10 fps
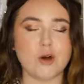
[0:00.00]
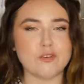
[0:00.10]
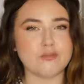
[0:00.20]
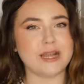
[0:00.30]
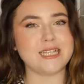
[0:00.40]
off
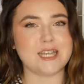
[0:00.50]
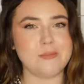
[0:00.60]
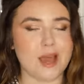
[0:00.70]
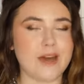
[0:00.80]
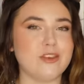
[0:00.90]
of my
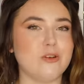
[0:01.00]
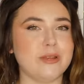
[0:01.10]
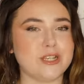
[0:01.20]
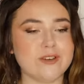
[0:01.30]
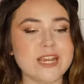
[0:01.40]
TBR that you want
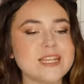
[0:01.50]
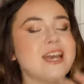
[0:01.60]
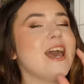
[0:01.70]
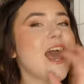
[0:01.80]
me to read.